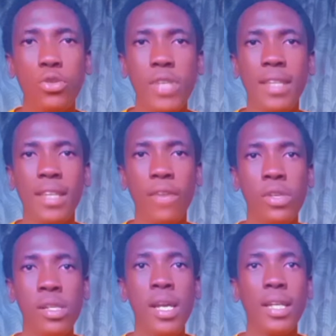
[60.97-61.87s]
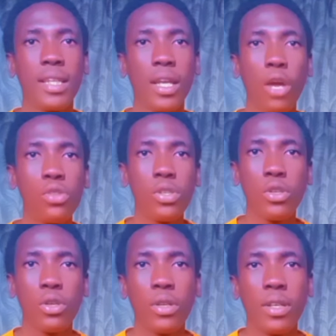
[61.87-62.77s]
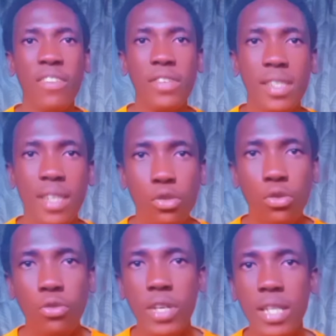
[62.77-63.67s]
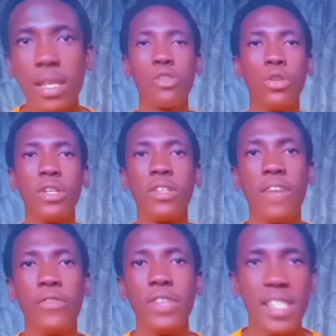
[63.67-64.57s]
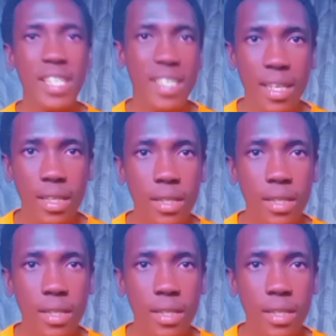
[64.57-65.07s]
interface that allows graphic designers to create stunning graphics easily.